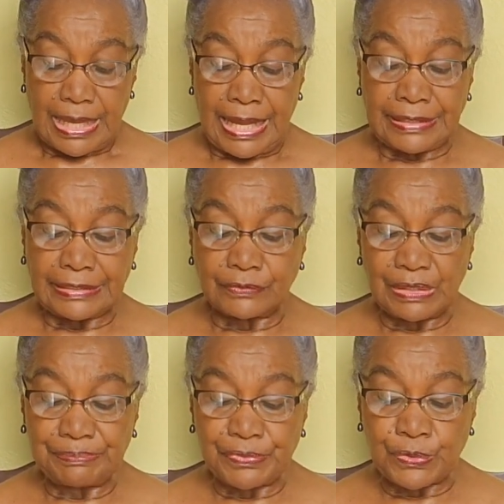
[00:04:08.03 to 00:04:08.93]
And it
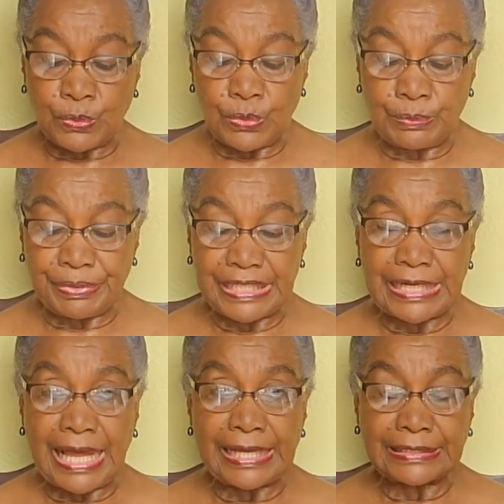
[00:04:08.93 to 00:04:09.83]
will soon be
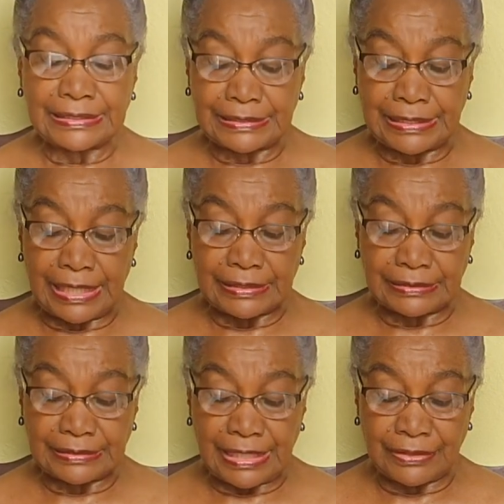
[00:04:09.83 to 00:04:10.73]
night,
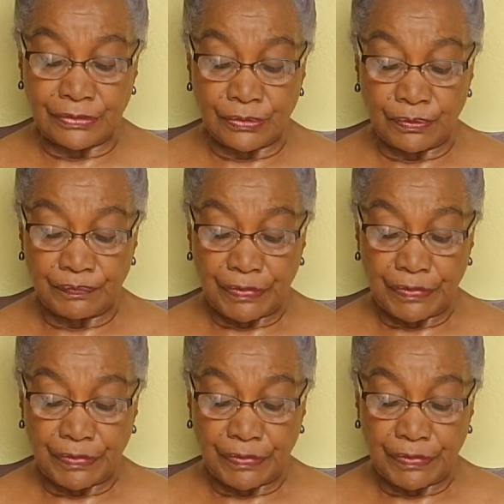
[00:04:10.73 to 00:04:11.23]
Nana Tano,